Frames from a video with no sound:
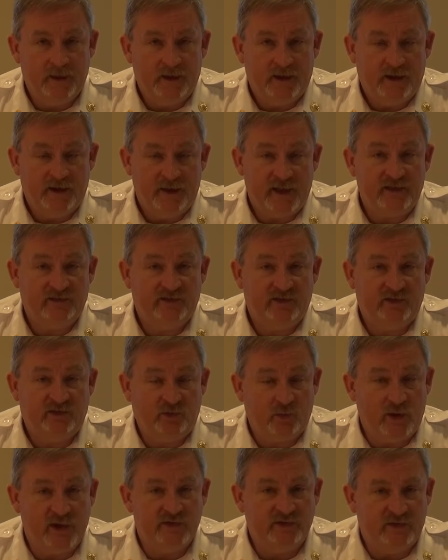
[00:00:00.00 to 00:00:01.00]
In that
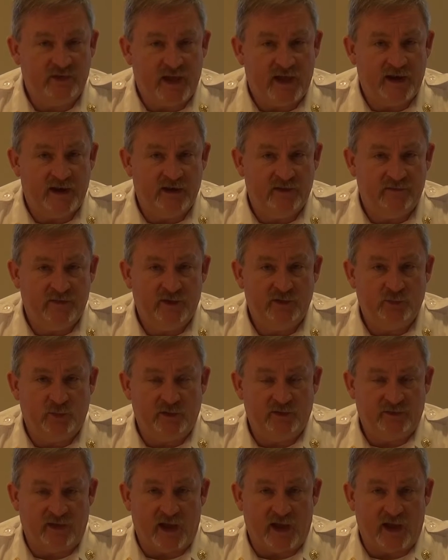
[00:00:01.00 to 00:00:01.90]
situation, that individual is